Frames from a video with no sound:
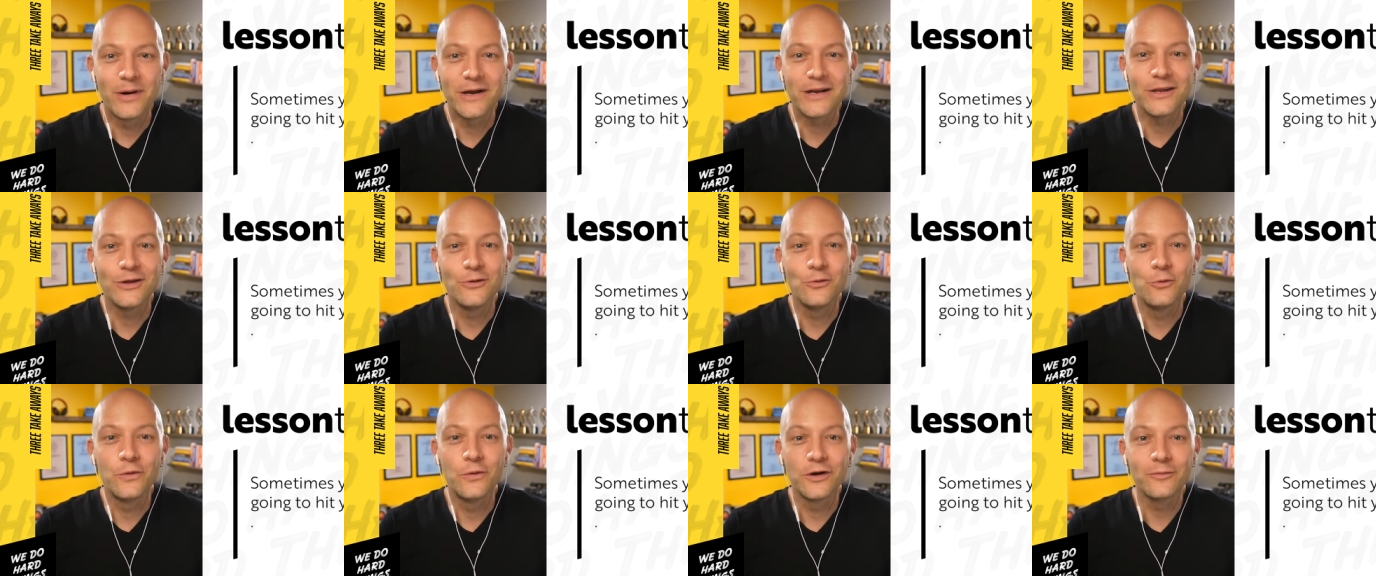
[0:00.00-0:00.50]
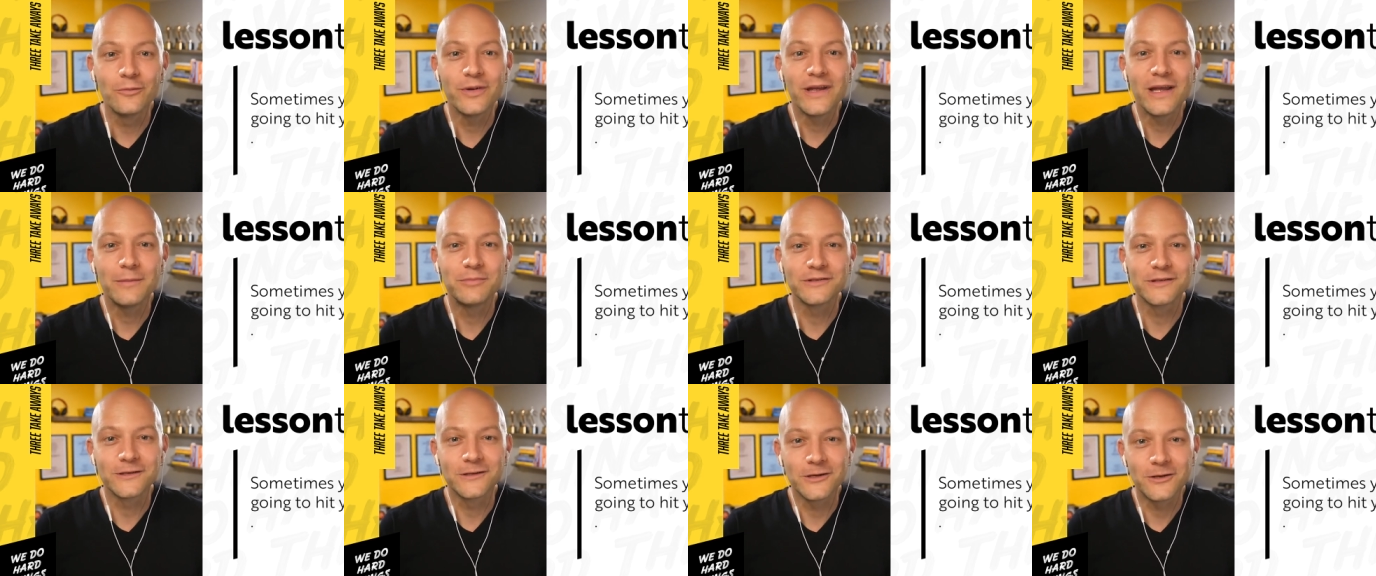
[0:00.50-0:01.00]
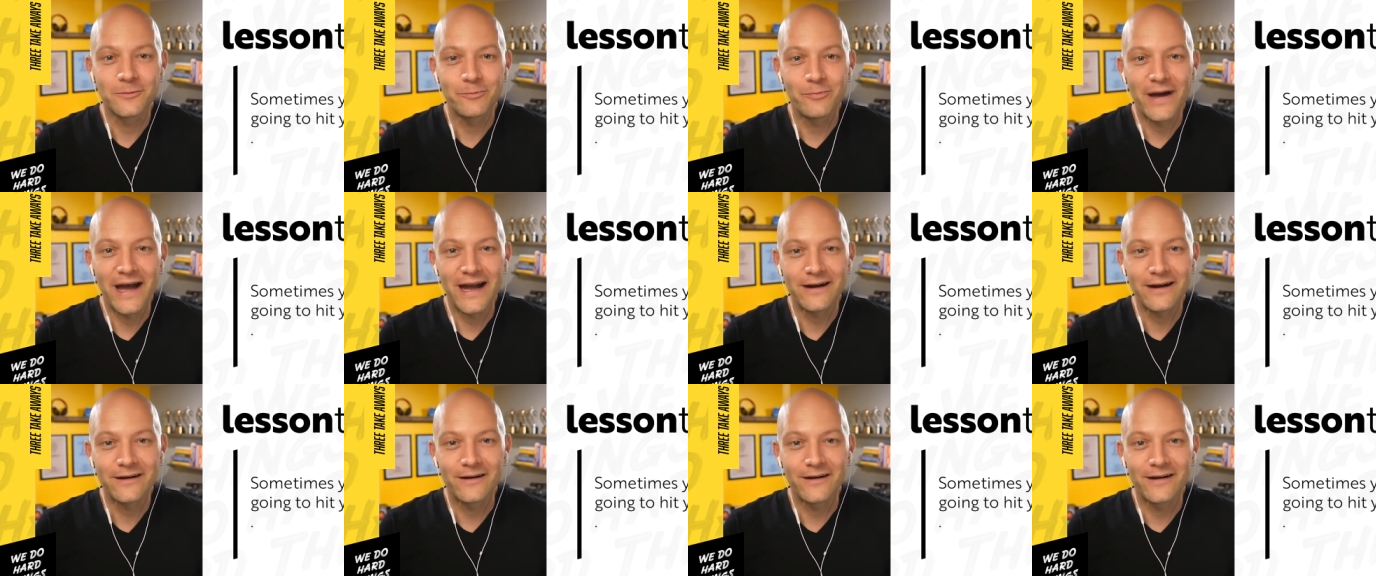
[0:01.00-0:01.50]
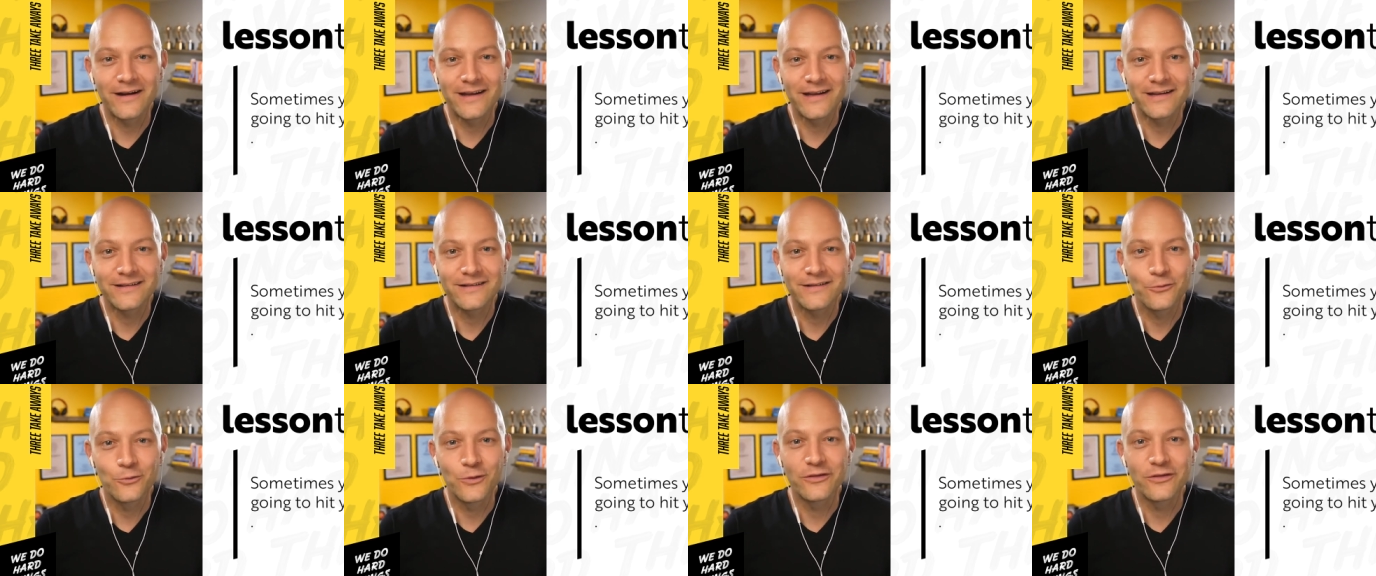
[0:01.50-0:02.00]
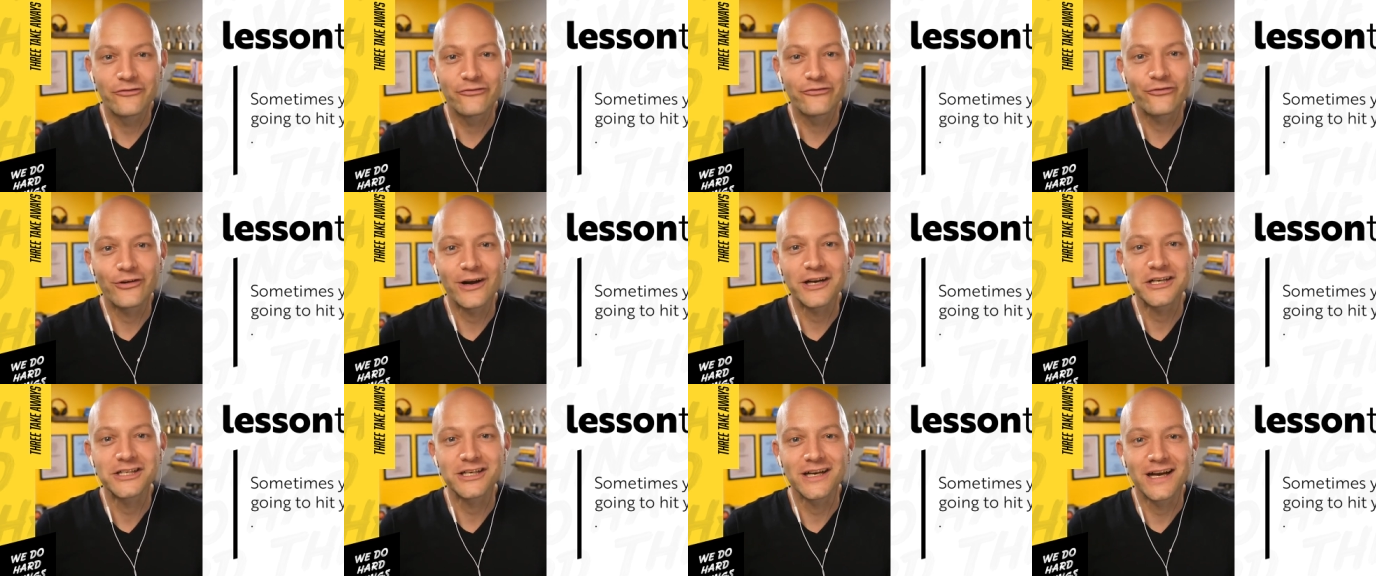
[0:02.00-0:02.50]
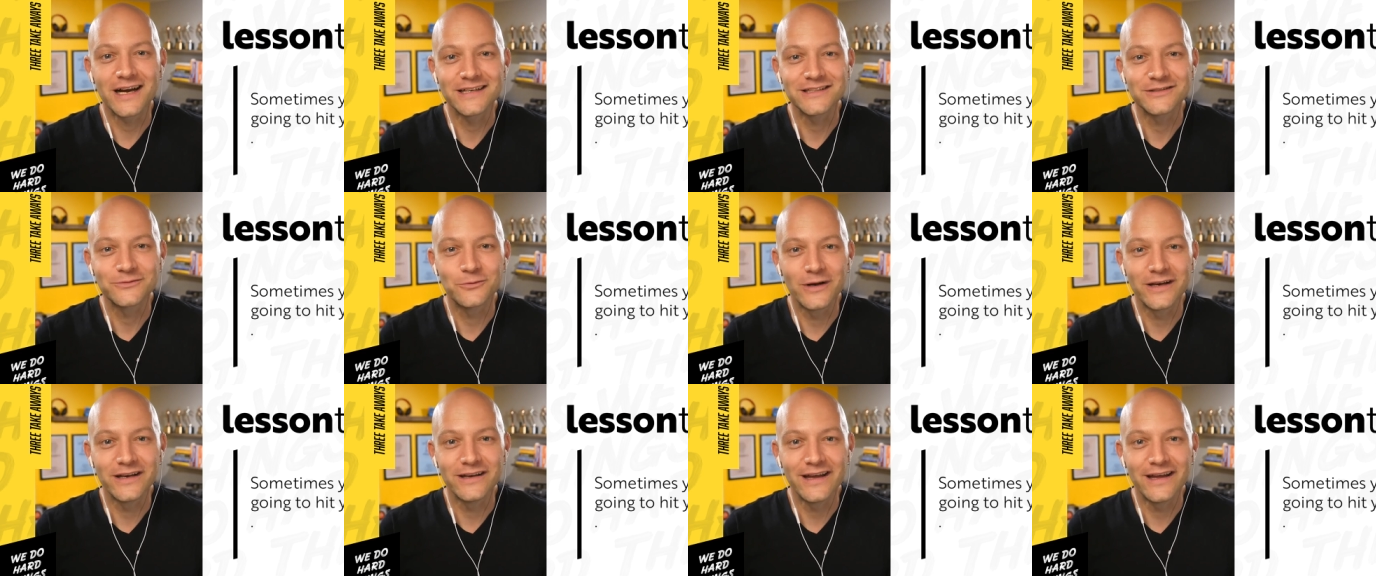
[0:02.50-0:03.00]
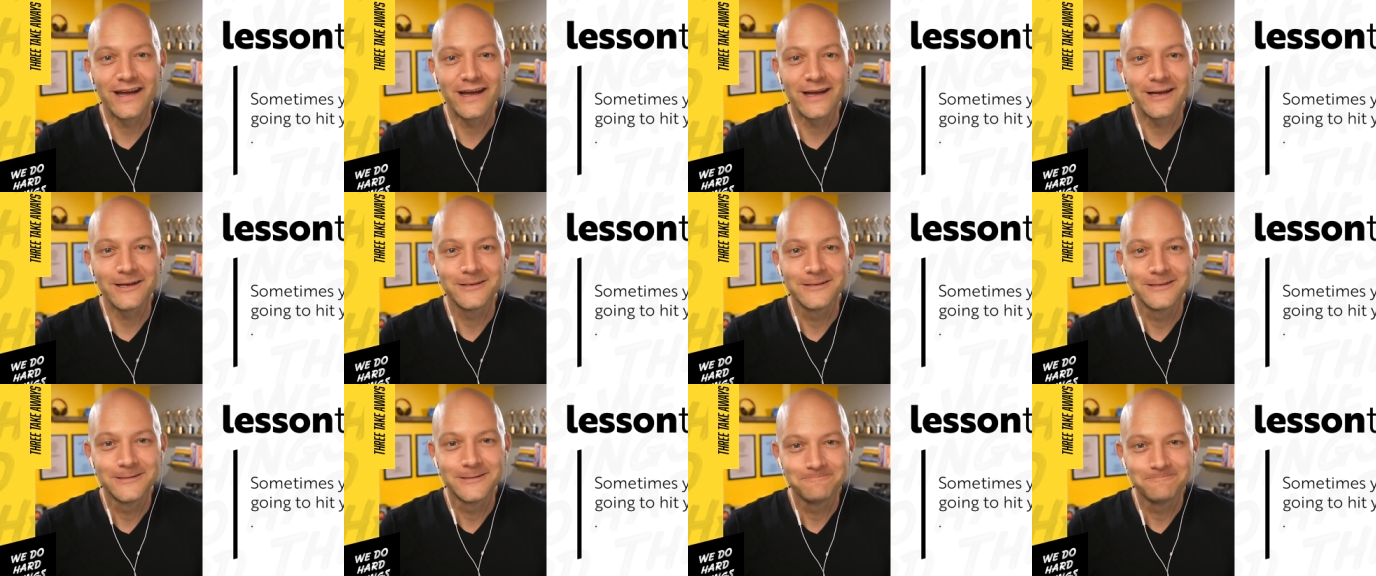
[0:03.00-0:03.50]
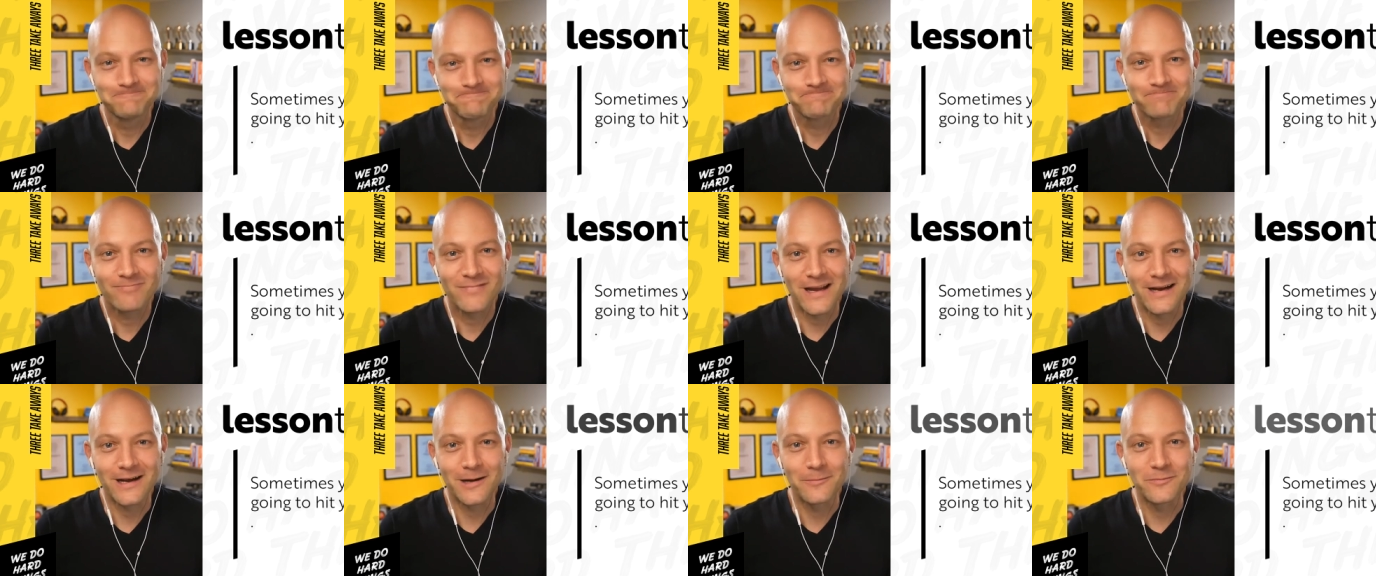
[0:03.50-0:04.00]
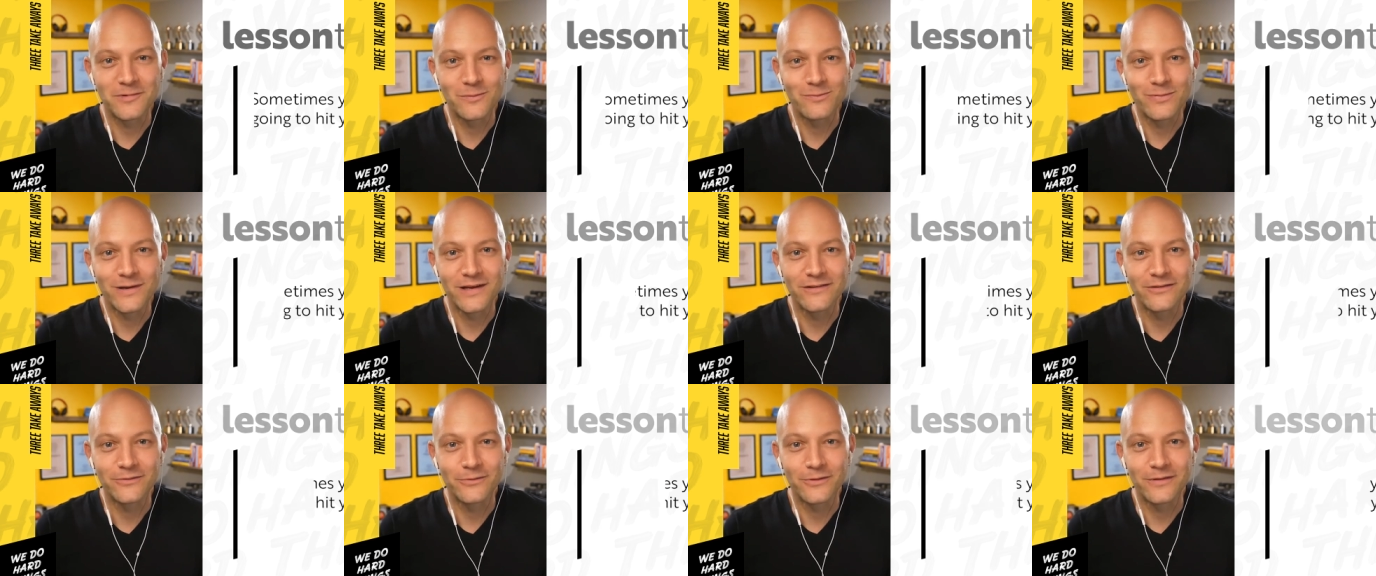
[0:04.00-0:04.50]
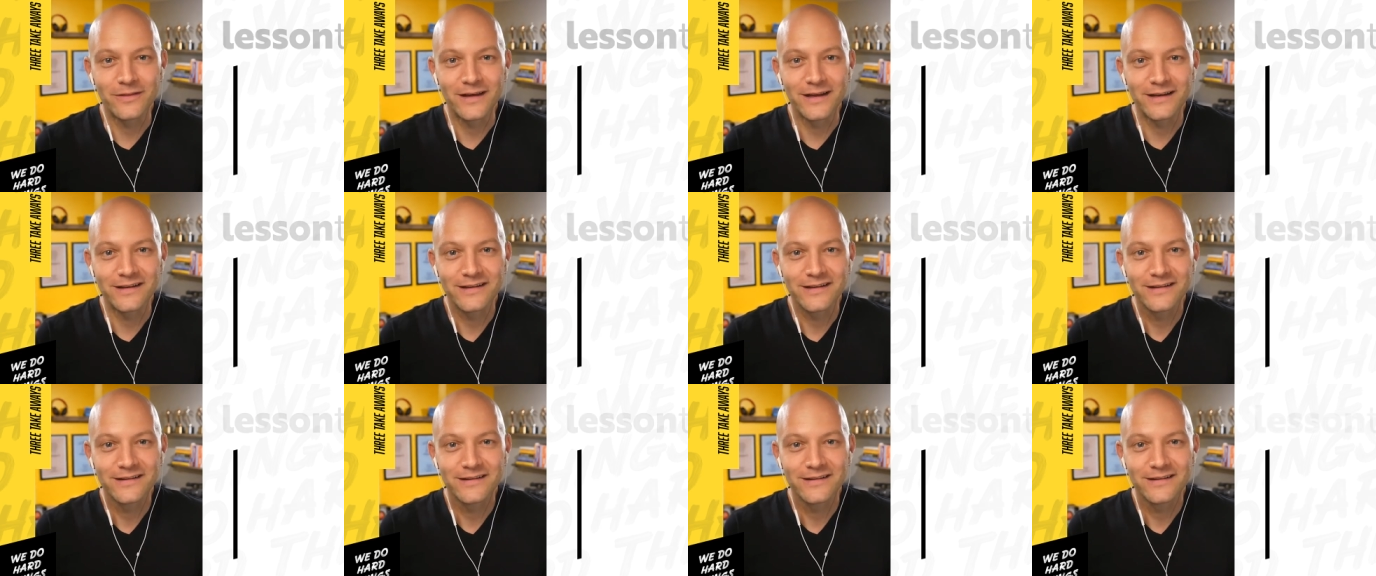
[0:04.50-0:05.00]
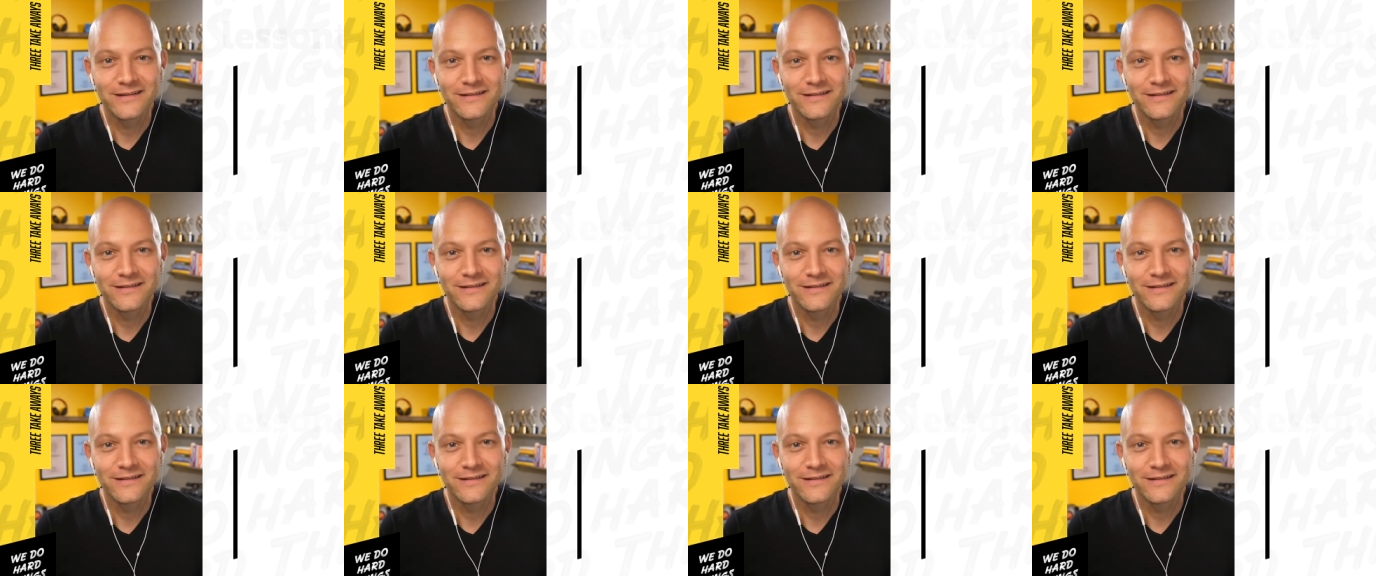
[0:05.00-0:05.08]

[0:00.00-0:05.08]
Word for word: but you will be able to look back on it with fresh eyes one day. Come to peace with it.